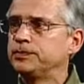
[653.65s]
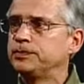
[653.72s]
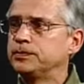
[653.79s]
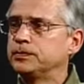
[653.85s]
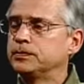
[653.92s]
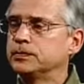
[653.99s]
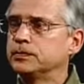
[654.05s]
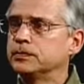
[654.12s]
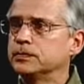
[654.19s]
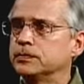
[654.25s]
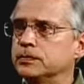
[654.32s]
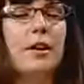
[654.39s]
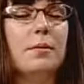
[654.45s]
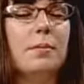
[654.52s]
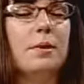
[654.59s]
Yeah, I think a
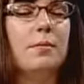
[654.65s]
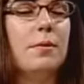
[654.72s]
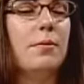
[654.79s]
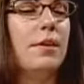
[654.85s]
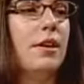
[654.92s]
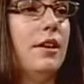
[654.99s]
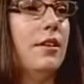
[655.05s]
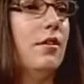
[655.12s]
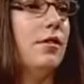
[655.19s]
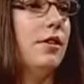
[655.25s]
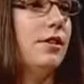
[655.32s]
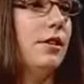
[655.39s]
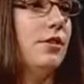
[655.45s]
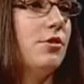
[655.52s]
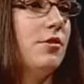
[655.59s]
lot of people, when they go to
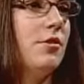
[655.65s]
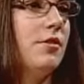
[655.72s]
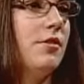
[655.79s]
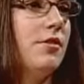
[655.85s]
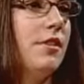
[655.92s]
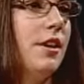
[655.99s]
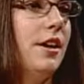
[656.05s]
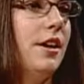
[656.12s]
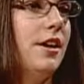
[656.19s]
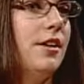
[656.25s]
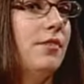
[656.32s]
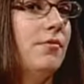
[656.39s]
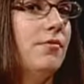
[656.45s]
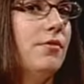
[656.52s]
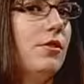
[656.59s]
digital,
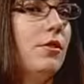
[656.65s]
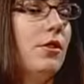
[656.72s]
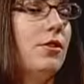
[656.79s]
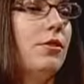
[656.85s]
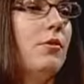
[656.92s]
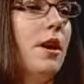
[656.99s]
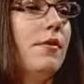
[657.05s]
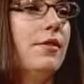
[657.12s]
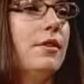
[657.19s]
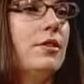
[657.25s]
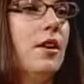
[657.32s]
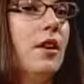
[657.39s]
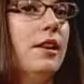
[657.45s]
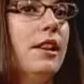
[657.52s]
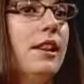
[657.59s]
you have this
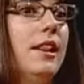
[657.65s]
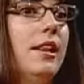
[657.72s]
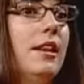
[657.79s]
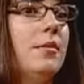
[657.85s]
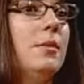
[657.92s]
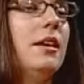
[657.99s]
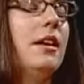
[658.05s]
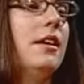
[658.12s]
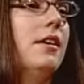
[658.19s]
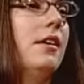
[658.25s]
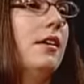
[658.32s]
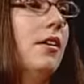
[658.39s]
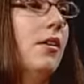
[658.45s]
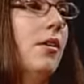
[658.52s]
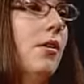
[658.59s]

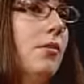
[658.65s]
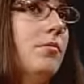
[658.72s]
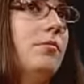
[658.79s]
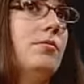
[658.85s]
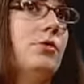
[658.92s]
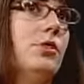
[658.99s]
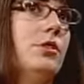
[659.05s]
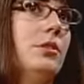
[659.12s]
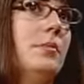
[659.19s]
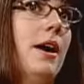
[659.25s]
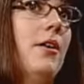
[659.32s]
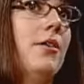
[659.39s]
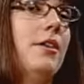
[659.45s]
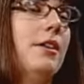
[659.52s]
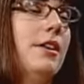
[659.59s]
unlimited, just
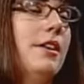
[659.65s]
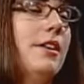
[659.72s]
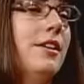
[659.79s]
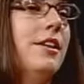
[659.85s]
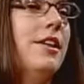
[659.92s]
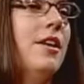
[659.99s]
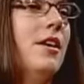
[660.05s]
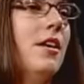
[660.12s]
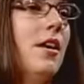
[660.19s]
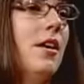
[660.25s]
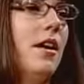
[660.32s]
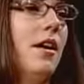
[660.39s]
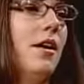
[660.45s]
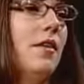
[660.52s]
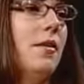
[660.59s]
about
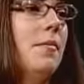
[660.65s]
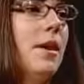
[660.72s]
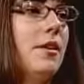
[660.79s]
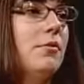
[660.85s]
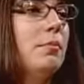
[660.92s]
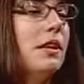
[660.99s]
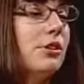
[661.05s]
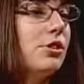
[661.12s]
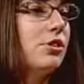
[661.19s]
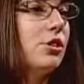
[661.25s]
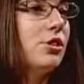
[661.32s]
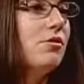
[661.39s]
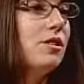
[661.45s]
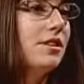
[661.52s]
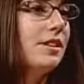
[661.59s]
amount of pictures
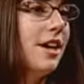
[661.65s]
that you can